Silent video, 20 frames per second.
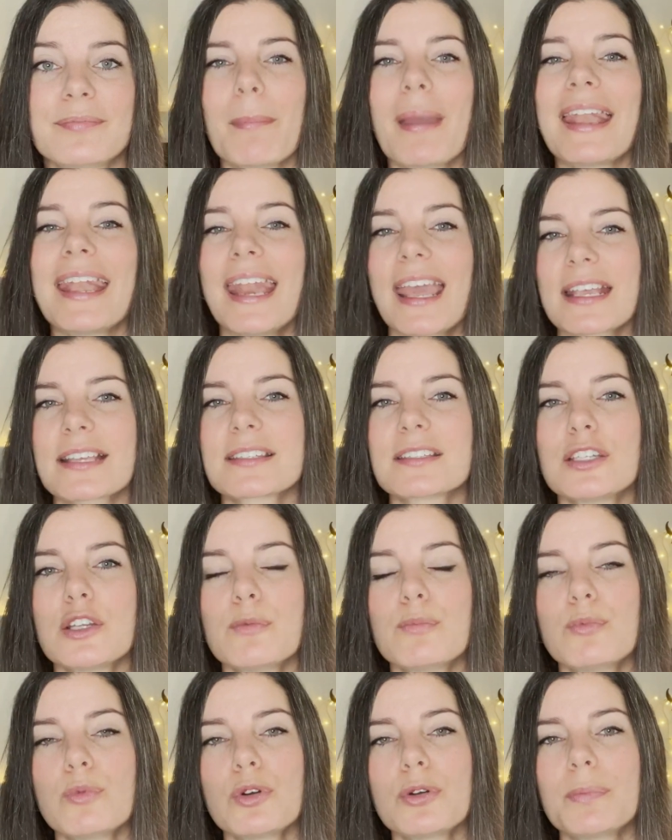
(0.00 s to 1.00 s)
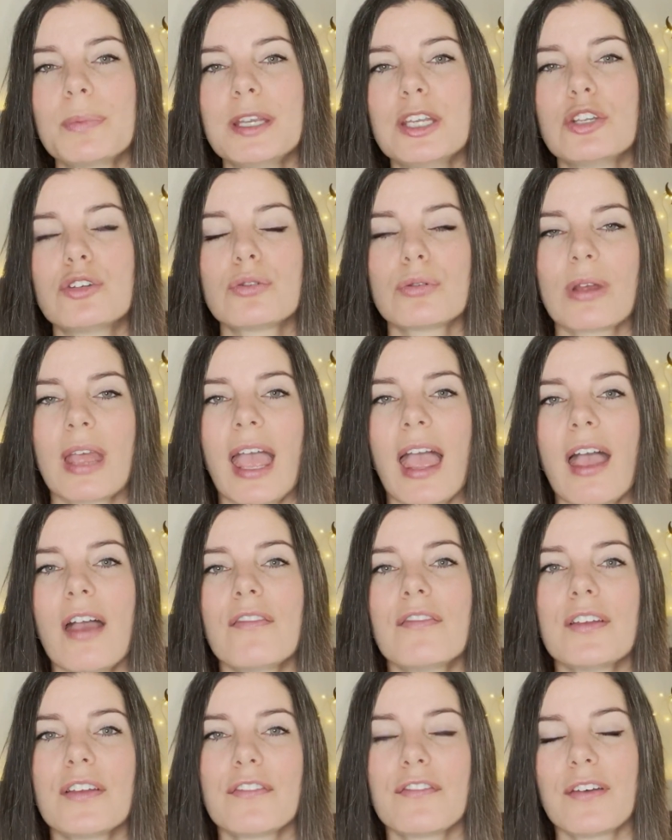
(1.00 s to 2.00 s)
My next tip would be to
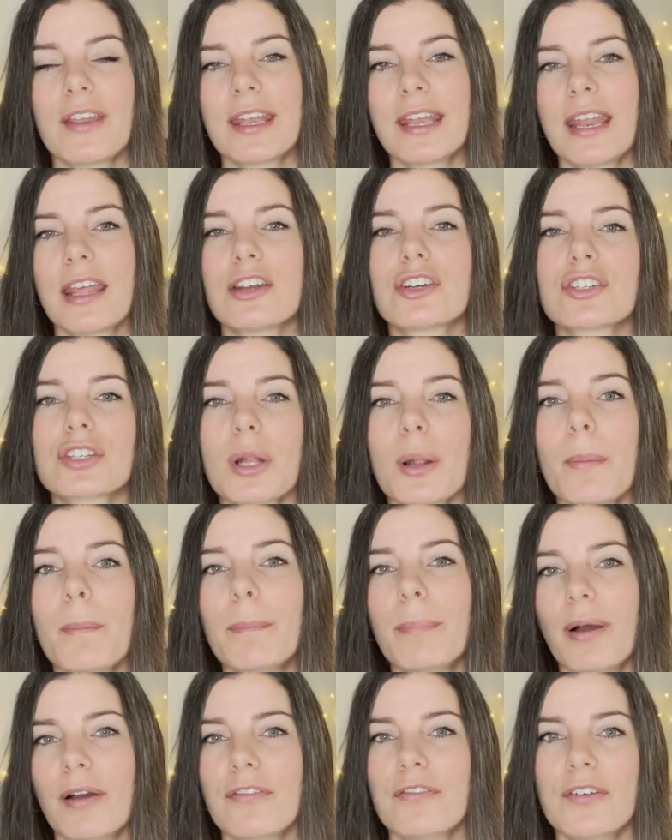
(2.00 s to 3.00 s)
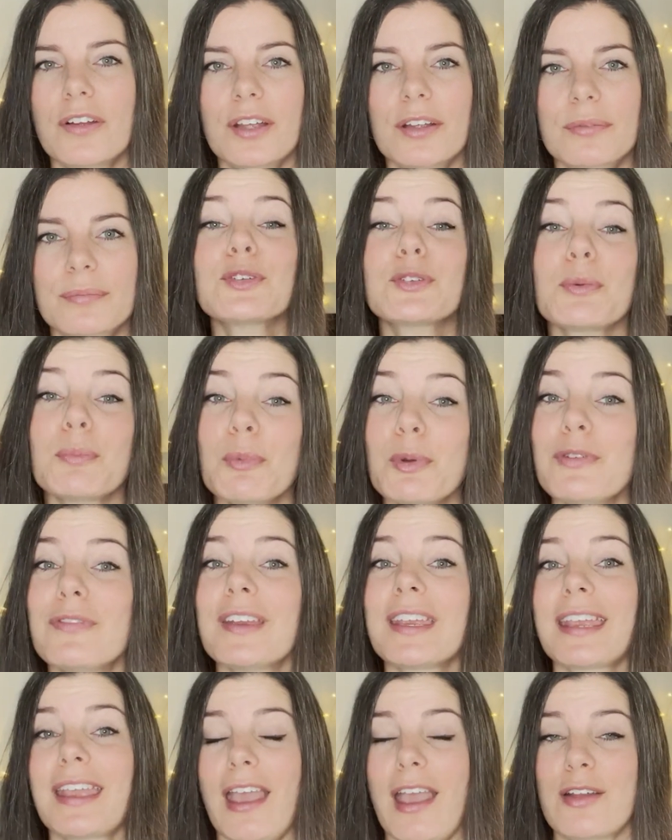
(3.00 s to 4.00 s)
have a financial buffer. So
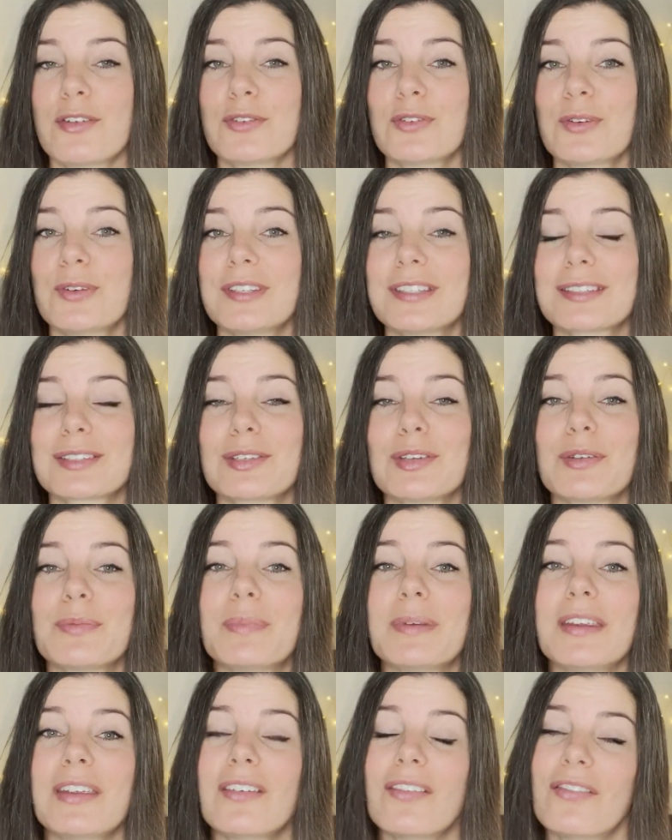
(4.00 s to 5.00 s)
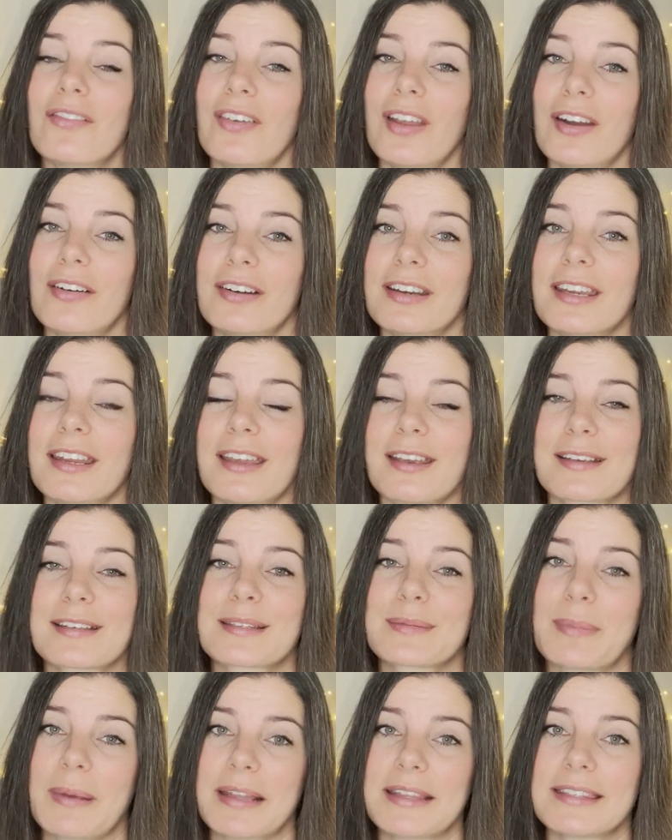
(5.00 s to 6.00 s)
moving countries could be very
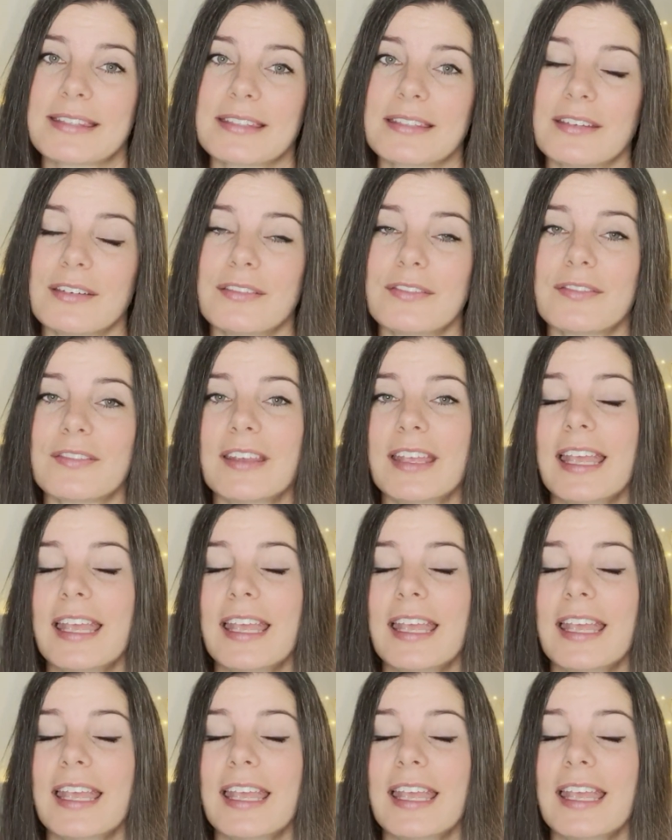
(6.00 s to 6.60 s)
expensive.